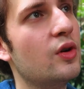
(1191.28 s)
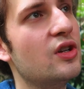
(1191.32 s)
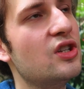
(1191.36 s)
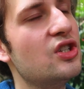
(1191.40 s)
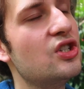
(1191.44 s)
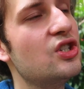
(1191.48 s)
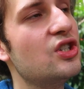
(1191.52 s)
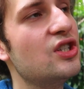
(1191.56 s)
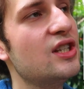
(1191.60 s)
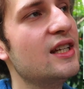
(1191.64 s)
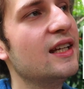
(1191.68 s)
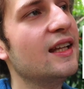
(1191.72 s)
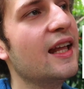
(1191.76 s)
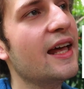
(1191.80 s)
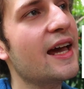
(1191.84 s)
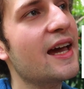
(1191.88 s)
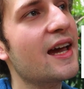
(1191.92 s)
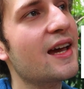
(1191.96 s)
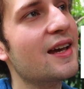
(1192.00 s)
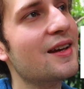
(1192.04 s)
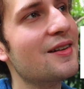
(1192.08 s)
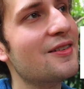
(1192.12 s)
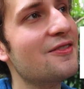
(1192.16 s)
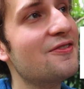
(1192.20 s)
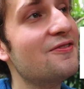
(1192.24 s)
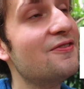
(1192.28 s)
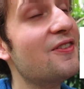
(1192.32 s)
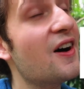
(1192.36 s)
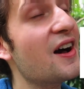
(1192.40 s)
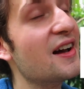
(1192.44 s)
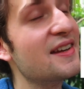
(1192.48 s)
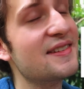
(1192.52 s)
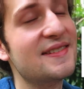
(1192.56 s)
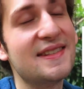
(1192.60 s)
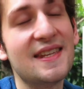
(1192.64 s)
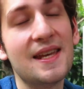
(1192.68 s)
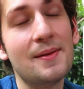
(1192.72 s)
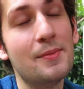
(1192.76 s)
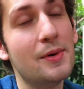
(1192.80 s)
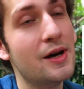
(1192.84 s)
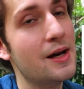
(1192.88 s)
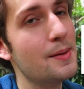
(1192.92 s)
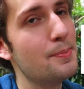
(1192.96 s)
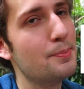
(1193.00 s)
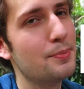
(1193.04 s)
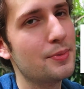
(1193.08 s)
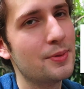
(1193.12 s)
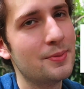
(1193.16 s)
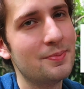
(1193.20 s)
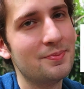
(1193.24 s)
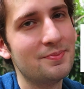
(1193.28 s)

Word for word: When she like fucks him up